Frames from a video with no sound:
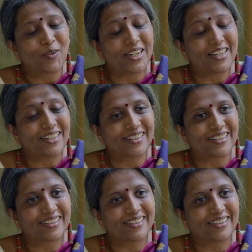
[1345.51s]
no, it
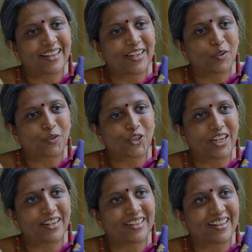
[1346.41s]
is. Thank you for
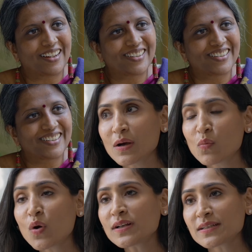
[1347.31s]
sharing that.
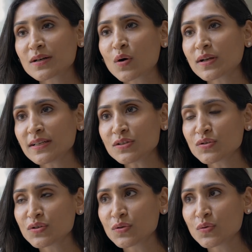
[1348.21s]
What, according
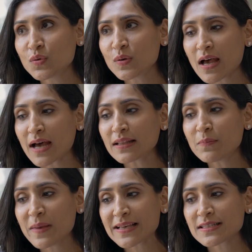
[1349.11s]
to you, are the
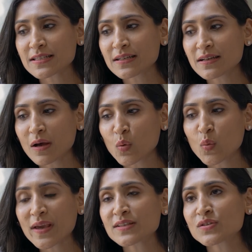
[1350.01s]
best
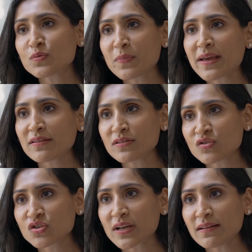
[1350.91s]
ways to parent a
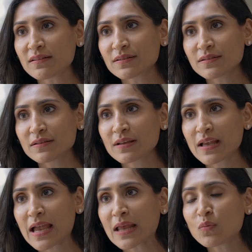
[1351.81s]
child?
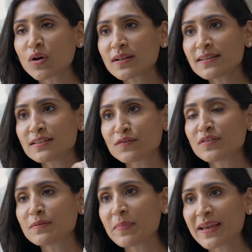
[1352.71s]
And what are the
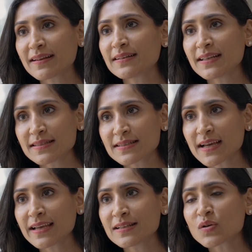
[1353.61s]
different parenting
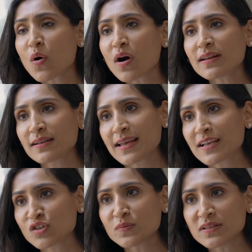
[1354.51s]
styles or
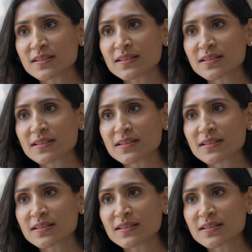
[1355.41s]
attachment